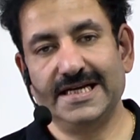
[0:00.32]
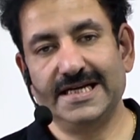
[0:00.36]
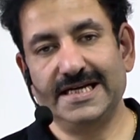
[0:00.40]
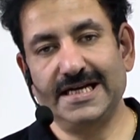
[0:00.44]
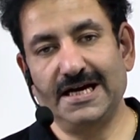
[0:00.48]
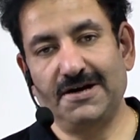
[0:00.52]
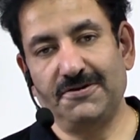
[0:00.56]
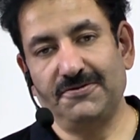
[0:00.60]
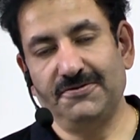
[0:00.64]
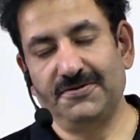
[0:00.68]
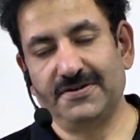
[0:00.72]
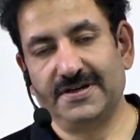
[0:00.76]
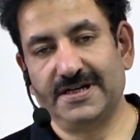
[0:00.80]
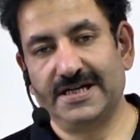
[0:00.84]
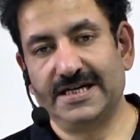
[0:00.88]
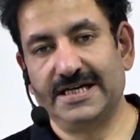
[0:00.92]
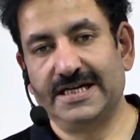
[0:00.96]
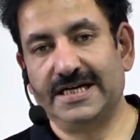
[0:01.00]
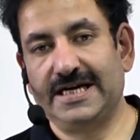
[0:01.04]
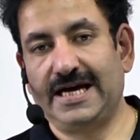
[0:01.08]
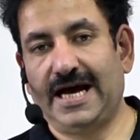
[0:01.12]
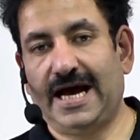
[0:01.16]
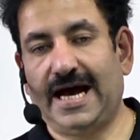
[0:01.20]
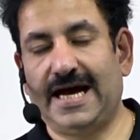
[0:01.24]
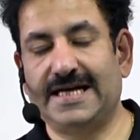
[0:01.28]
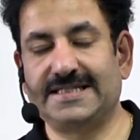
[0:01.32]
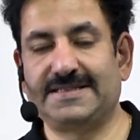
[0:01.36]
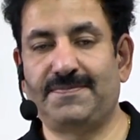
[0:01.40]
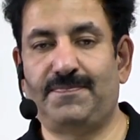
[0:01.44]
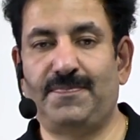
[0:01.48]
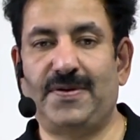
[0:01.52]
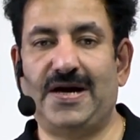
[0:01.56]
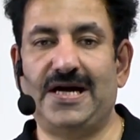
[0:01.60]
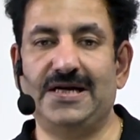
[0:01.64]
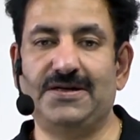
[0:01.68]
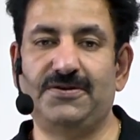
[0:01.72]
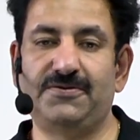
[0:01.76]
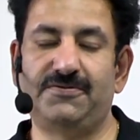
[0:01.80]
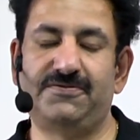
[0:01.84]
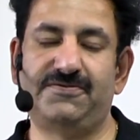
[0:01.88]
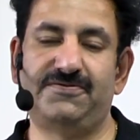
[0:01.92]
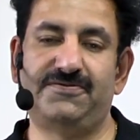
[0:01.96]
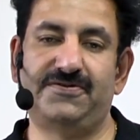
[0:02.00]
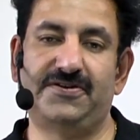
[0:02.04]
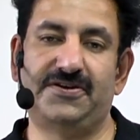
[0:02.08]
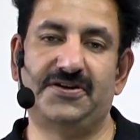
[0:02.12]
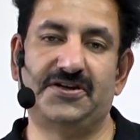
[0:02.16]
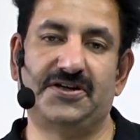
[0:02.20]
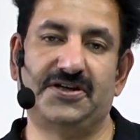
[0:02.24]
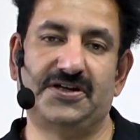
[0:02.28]
Now, as a part of
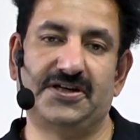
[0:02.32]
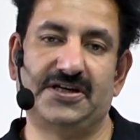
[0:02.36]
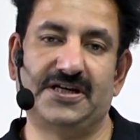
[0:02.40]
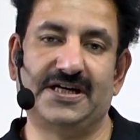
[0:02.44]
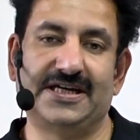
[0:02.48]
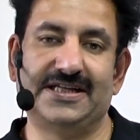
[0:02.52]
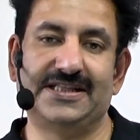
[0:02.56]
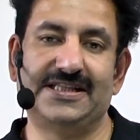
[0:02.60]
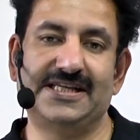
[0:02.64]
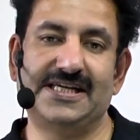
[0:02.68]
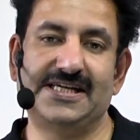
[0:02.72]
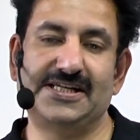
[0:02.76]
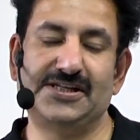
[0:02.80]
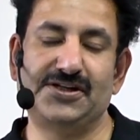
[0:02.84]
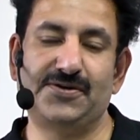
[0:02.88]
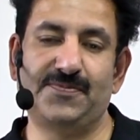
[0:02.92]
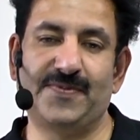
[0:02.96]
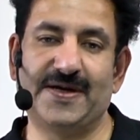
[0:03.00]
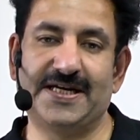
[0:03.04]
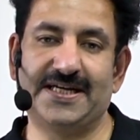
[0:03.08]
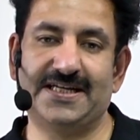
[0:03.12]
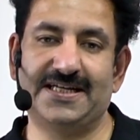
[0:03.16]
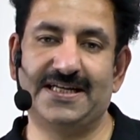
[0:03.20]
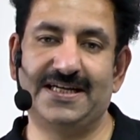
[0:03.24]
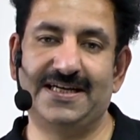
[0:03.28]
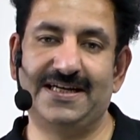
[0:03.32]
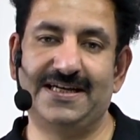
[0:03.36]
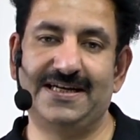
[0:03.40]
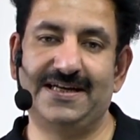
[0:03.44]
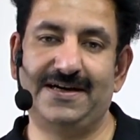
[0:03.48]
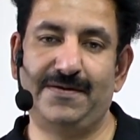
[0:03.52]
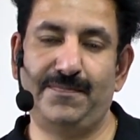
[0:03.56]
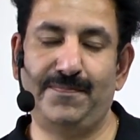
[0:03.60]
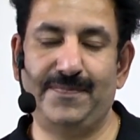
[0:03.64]
the numerical